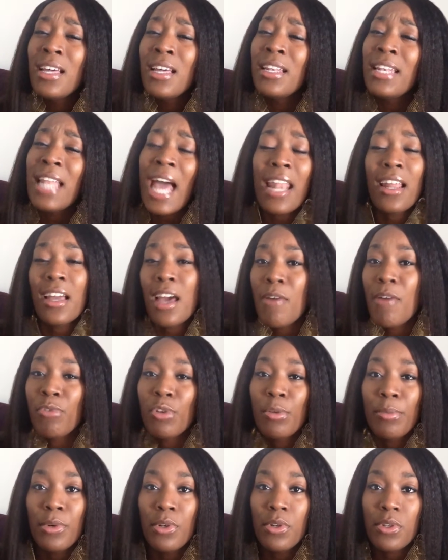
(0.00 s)
not a
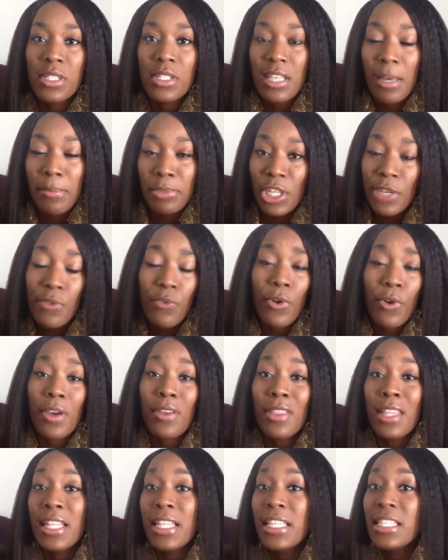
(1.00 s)
comfortable subject for you,
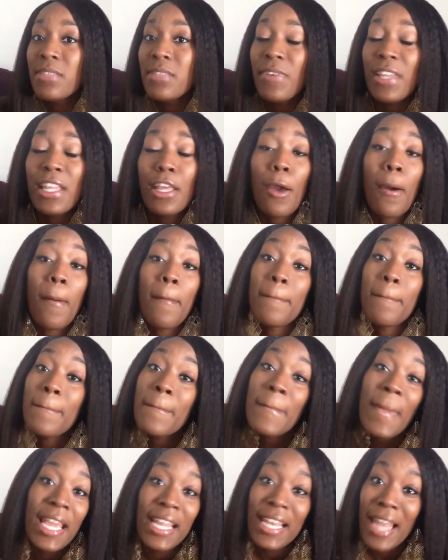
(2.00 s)
then this video
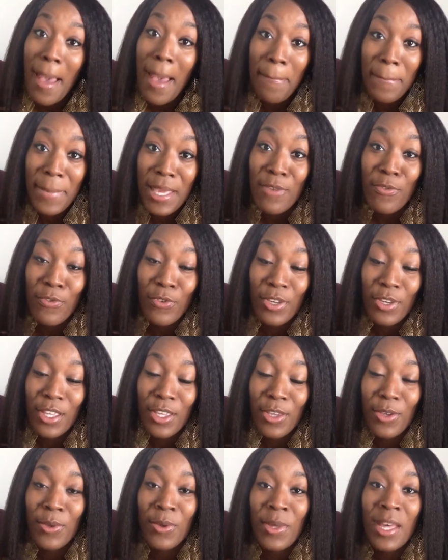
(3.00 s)
may not be for
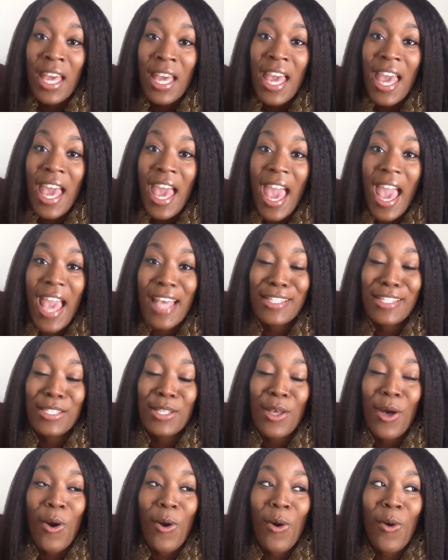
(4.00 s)
you. And
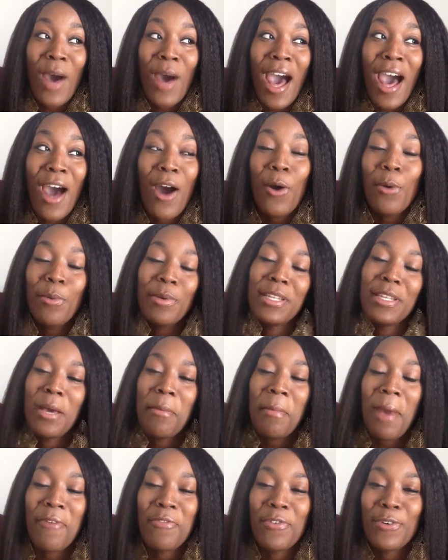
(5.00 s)
so I opened up
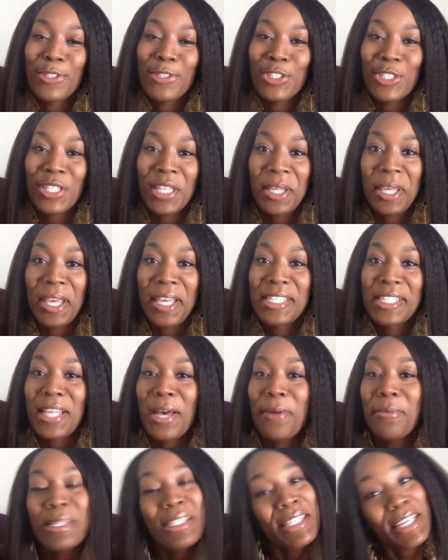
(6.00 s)
my fortune cookie because
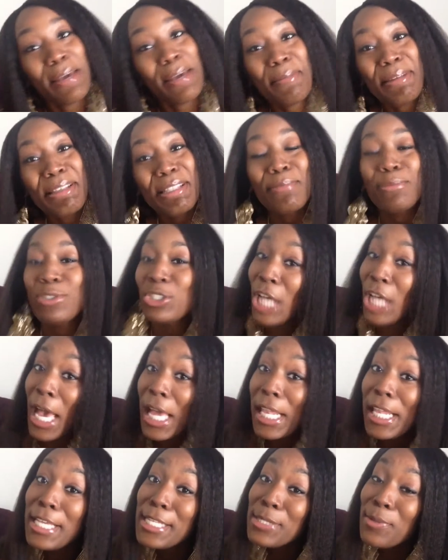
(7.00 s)
I went to get me some
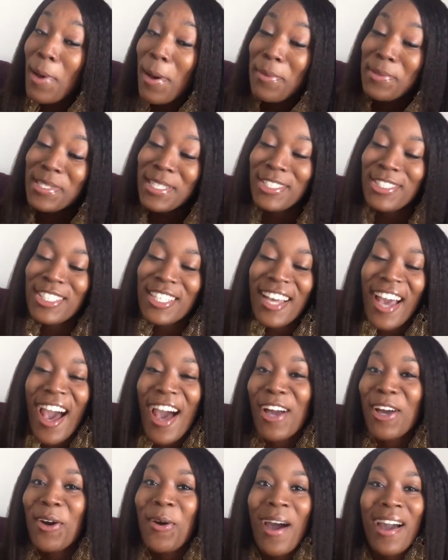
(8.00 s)
Chinese while I was in
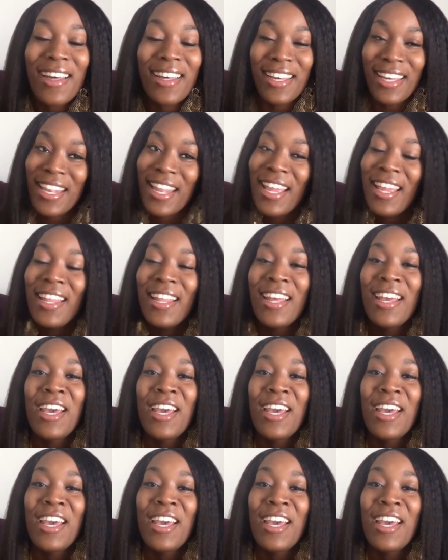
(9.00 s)
Chicago. I couldn't